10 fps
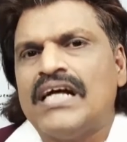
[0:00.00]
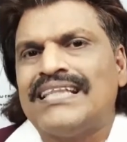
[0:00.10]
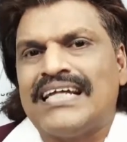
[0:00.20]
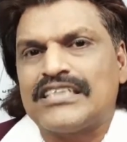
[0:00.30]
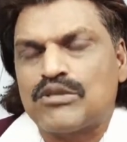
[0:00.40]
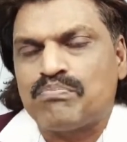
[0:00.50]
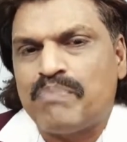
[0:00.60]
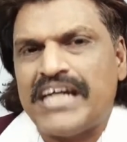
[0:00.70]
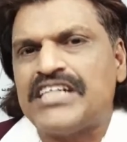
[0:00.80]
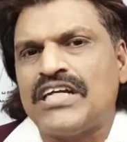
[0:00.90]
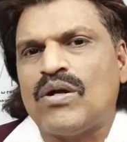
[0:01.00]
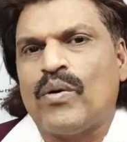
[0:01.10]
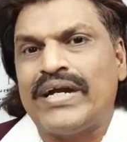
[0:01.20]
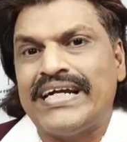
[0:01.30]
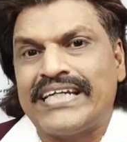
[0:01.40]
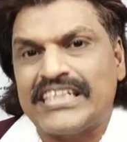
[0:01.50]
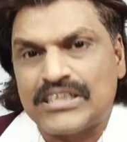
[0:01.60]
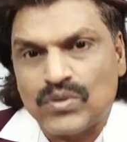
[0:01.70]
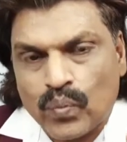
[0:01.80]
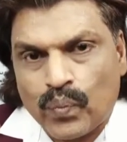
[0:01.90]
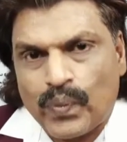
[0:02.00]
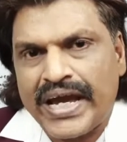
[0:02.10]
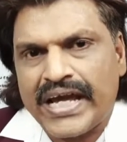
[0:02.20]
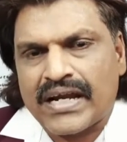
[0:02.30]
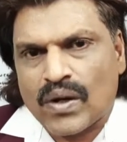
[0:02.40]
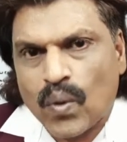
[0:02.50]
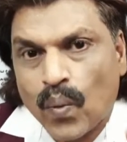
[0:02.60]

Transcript: the spatial orientation where